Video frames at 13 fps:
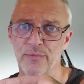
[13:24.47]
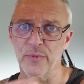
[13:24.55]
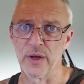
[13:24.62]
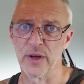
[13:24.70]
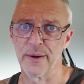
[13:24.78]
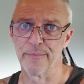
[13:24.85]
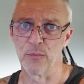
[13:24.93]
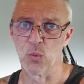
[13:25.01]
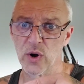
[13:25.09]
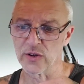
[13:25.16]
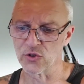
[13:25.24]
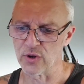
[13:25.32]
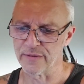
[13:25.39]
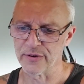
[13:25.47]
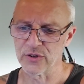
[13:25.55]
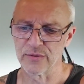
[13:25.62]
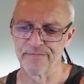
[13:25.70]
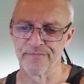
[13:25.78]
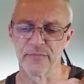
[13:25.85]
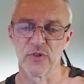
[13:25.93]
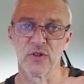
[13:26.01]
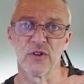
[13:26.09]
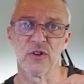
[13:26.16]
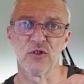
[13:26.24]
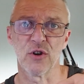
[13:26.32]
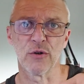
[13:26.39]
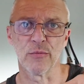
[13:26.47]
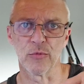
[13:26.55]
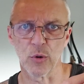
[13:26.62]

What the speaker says: the work surface, desolder them.